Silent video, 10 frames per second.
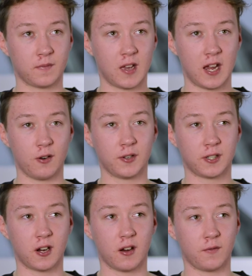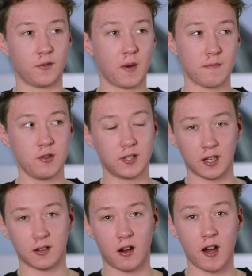And also for my
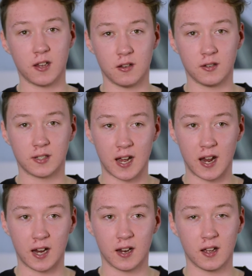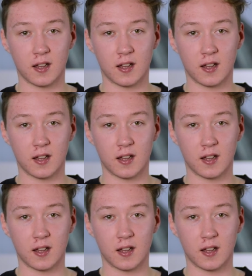music, I used a